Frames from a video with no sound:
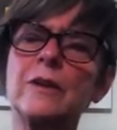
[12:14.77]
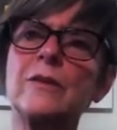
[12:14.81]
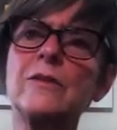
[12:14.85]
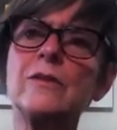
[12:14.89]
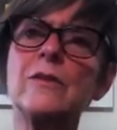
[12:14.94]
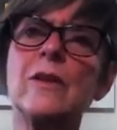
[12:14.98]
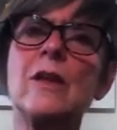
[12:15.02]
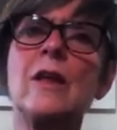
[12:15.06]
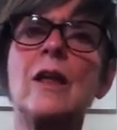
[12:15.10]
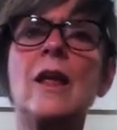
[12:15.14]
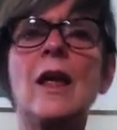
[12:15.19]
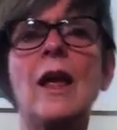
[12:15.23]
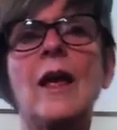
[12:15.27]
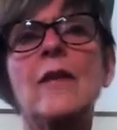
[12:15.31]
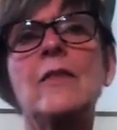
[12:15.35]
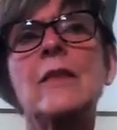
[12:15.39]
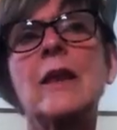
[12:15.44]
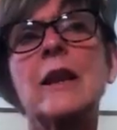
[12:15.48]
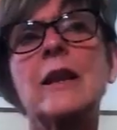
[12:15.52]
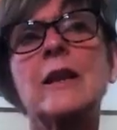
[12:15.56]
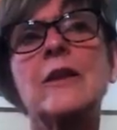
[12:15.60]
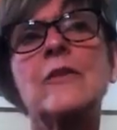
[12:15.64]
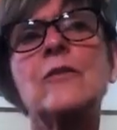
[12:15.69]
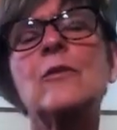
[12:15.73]
is? And
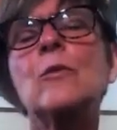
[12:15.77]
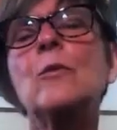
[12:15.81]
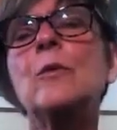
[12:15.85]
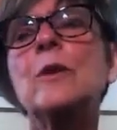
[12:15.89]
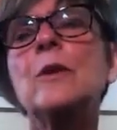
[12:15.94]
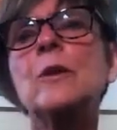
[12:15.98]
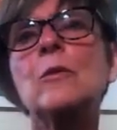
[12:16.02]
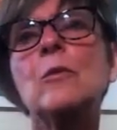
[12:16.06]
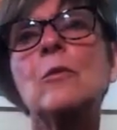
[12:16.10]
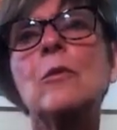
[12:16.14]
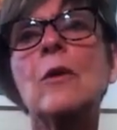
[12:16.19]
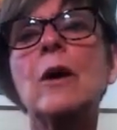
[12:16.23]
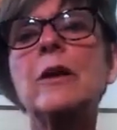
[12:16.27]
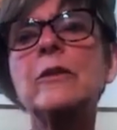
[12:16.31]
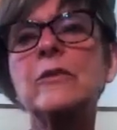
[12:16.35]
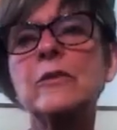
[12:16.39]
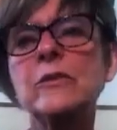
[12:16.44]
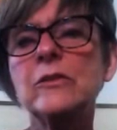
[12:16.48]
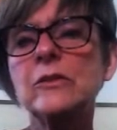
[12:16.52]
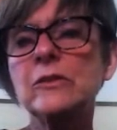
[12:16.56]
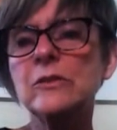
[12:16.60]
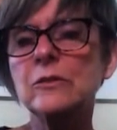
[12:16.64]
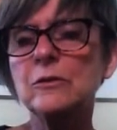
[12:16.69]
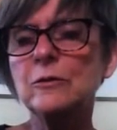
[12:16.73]
that if we want
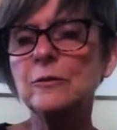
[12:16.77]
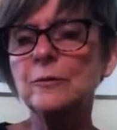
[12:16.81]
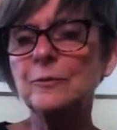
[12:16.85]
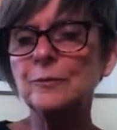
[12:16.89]
to